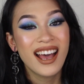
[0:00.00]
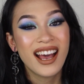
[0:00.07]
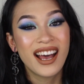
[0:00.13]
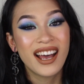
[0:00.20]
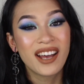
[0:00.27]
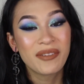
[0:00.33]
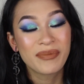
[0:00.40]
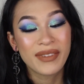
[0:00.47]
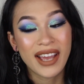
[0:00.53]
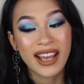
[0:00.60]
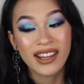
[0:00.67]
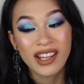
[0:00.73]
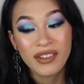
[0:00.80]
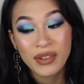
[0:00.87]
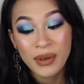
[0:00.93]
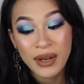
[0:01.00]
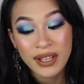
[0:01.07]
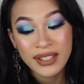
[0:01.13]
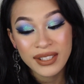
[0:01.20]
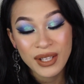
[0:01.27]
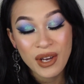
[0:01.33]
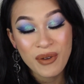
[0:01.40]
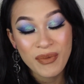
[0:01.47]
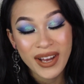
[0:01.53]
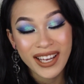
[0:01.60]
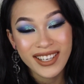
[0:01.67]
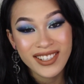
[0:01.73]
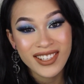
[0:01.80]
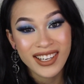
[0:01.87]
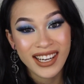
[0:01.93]
Um, I love you all so
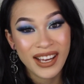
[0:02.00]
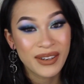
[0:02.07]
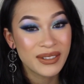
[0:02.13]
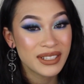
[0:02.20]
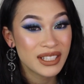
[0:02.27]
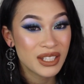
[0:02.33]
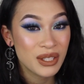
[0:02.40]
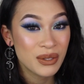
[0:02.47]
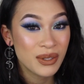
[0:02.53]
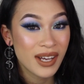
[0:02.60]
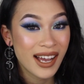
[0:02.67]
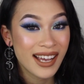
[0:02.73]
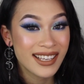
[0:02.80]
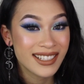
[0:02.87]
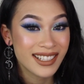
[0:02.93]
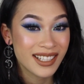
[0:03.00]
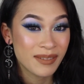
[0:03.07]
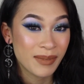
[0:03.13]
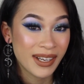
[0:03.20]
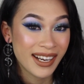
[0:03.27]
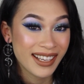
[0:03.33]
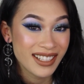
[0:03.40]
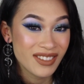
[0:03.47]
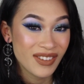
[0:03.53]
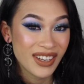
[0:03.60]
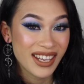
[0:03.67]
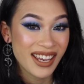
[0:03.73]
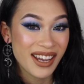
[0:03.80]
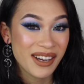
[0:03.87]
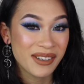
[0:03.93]
much, and I will see you guys in my next
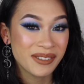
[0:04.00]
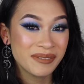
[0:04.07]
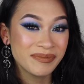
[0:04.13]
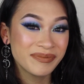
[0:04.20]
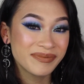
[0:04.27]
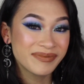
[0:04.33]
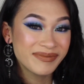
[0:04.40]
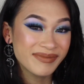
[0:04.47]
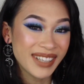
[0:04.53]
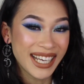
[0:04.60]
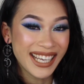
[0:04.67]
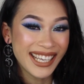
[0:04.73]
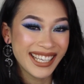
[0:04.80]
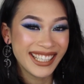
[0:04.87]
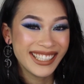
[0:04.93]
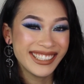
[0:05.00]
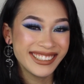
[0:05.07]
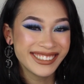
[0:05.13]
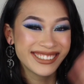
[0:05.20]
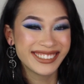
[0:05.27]
video. Bye.